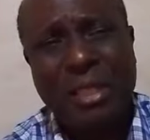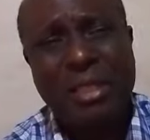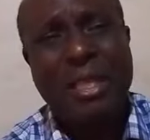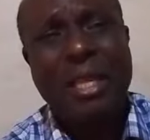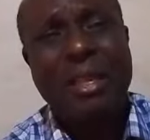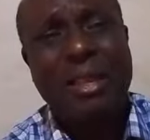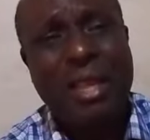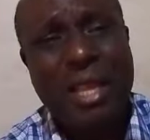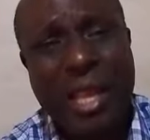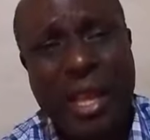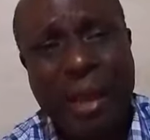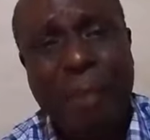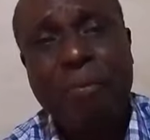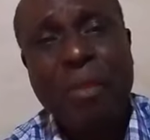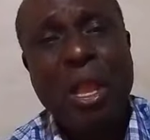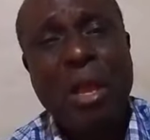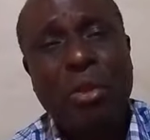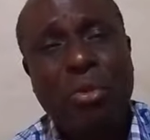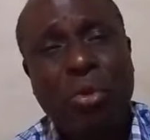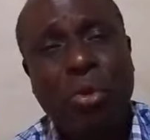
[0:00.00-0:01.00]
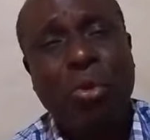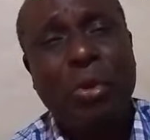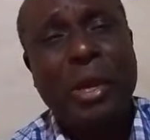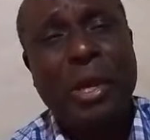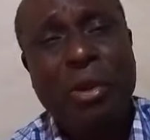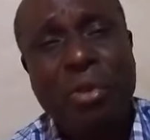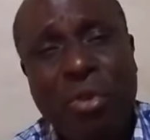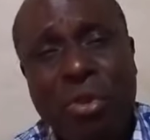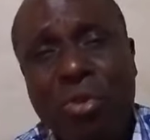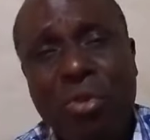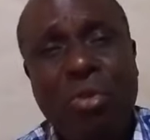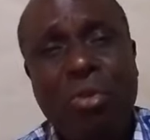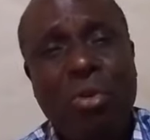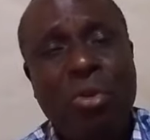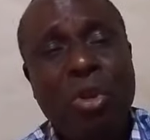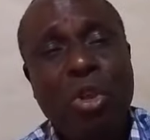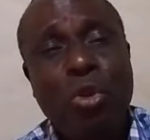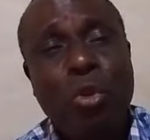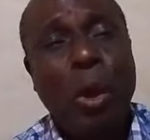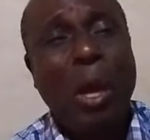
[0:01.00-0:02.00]
It's a year to
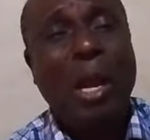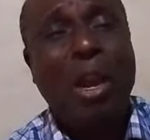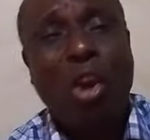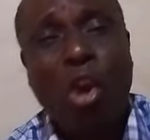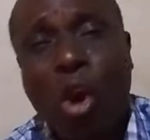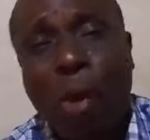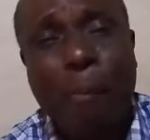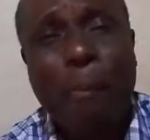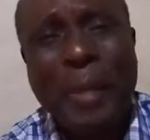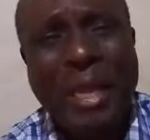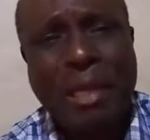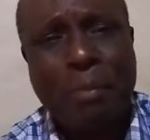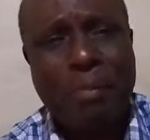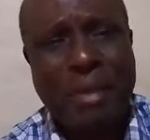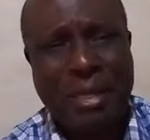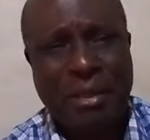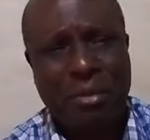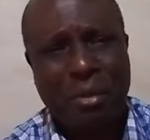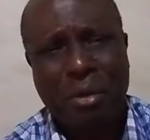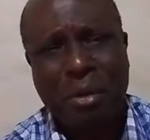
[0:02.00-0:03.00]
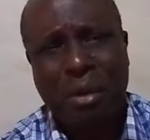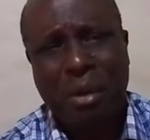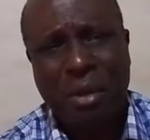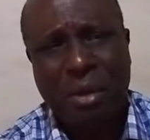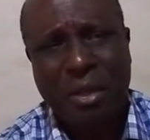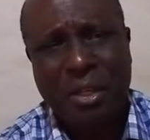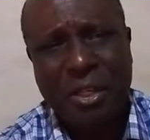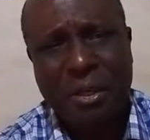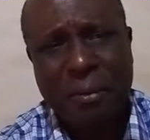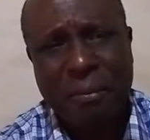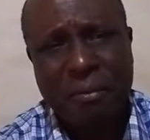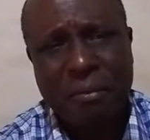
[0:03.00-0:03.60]
renew your commitment to God.